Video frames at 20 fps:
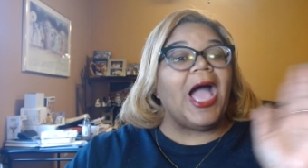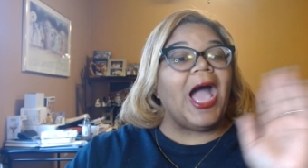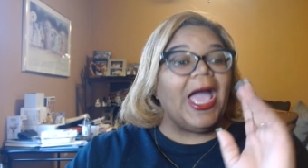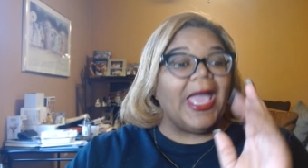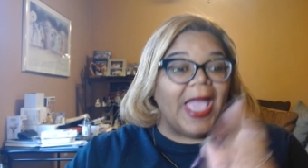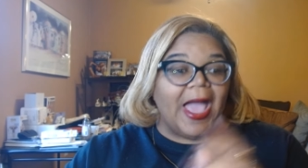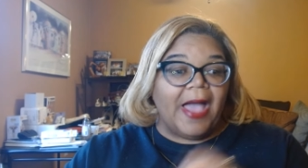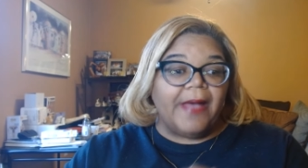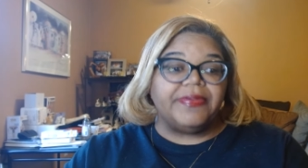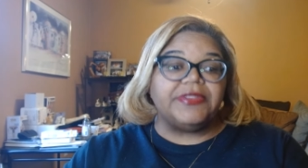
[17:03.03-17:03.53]
I
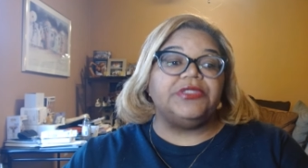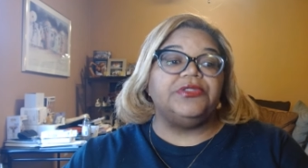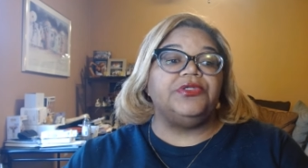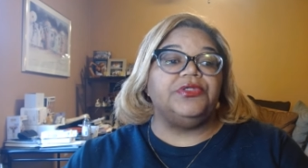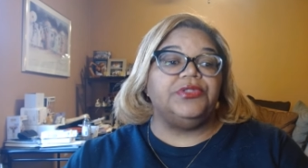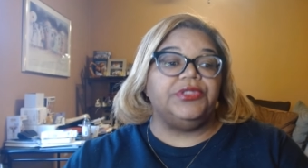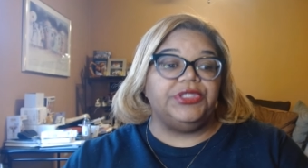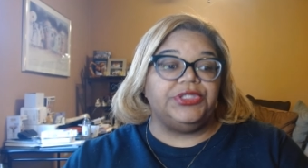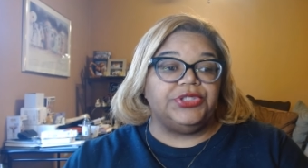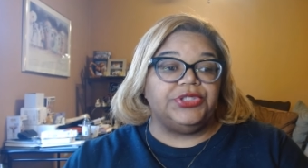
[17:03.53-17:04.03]

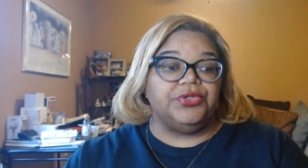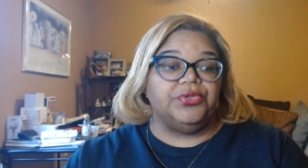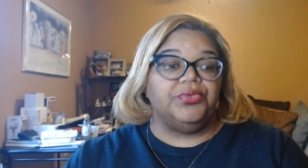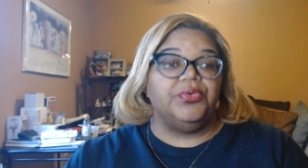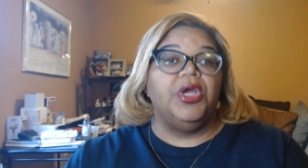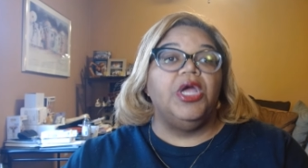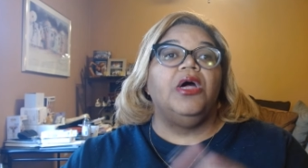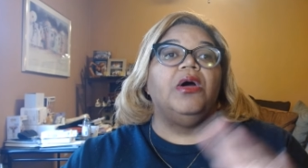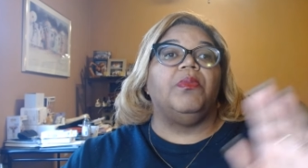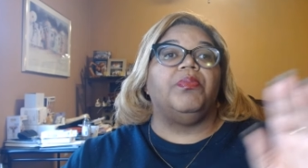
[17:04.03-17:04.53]
absolutely do.
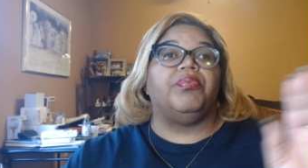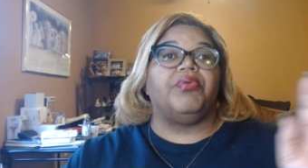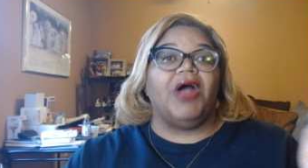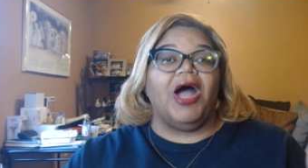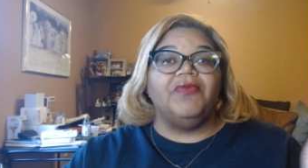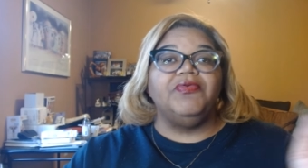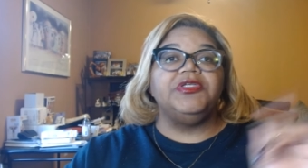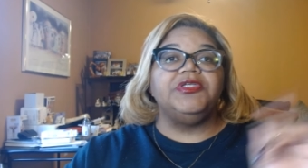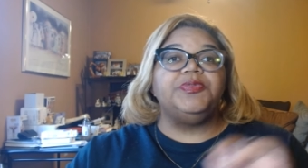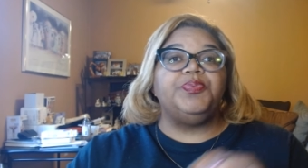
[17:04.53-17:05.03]

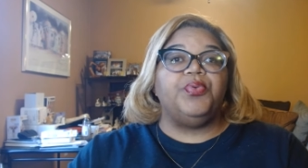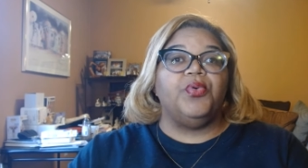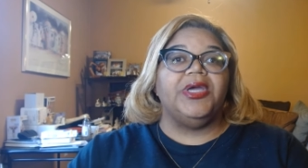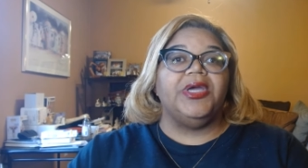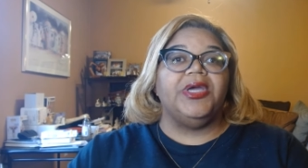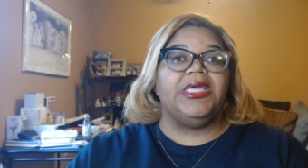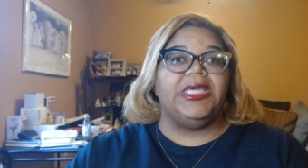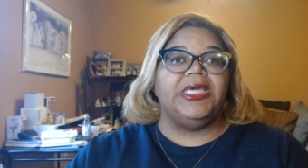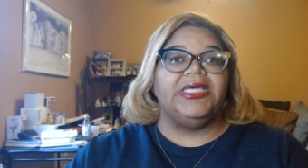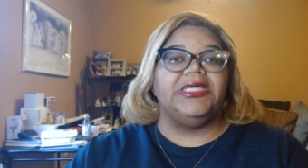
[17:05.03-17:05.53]
Bronwyn's
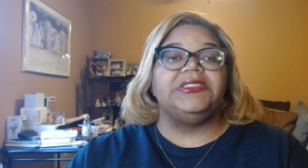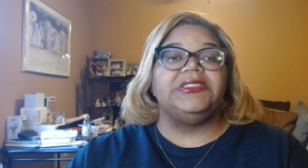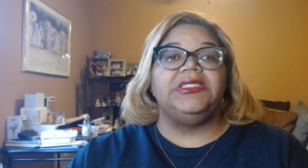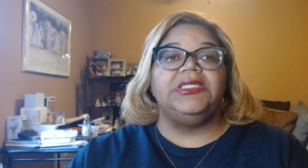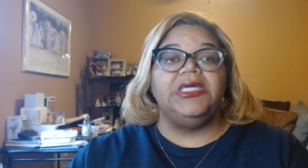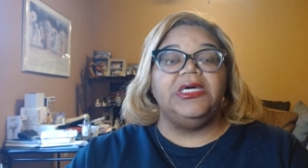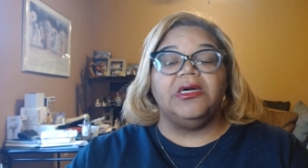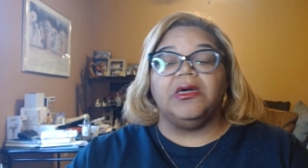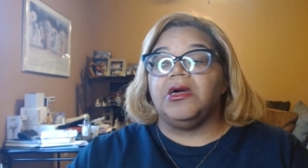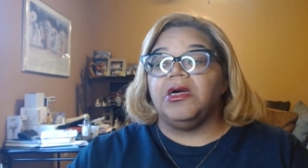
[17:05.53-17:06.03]
point is,
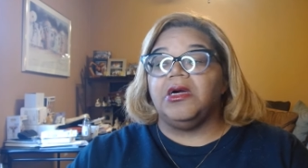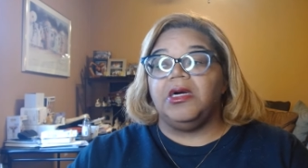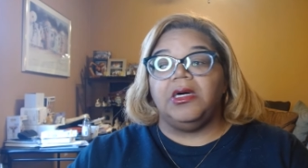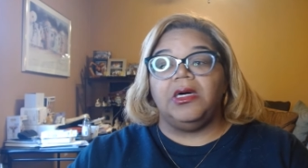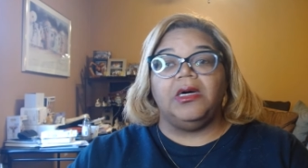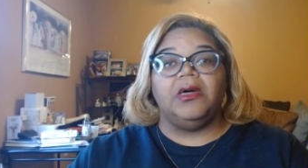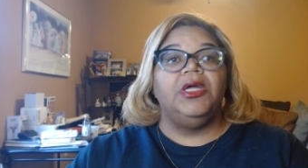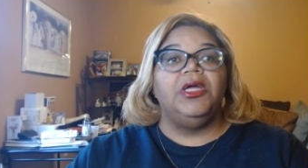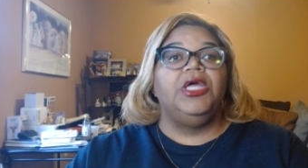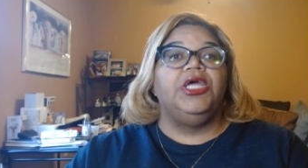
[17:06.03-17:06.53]
look,
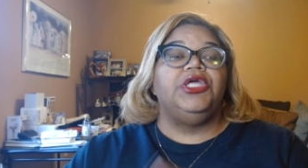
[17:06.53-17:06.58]
girl,